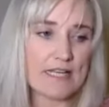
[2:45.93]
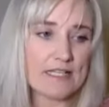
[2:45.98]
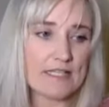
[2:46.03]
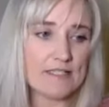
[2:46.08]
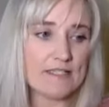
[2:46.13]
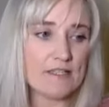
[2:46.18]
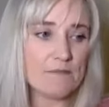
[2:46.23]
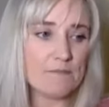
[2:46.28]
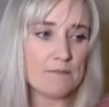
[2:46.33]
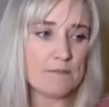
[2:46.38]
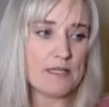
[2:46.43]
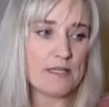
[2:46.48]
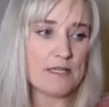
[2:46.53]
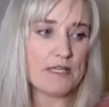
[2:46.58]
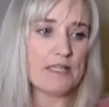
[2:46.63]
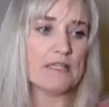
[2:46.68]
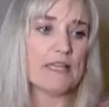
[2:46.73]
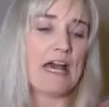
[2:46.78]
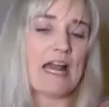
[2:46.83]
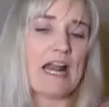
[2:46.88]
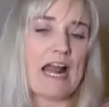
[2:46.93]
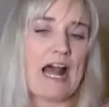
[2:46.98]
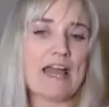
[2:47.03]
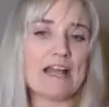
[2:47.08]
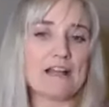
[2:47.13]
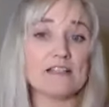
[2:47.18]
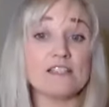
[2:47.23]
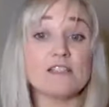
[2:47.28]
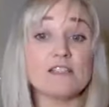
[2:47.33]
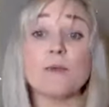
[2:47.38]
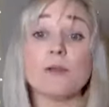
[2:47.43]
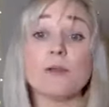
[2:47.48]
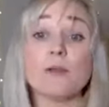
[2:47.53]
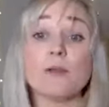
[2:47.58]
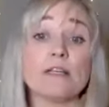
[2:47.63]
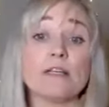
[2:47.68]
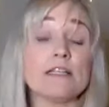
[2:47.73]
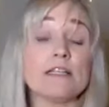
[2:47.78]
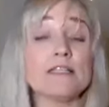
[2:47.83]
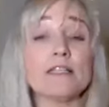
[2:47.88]
that doesn't mean that I
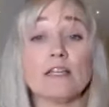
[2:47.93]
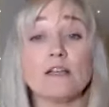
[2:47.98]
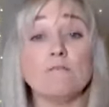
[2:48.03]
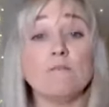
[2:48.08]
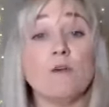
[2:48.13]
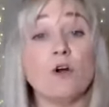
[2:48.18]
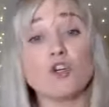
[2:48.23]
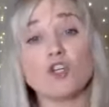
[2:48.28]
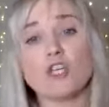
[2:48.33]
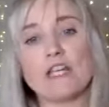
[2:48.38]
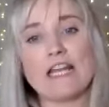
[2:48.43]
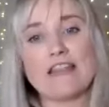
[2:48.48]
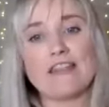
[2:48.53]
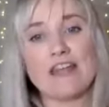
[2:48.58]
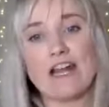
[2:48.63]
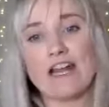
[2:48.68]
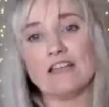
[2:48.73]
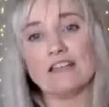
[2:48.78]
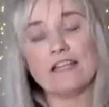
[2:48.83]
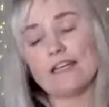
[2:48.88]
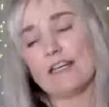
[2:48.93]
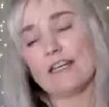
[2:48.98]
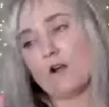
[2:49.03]
experience an emotion and then I let it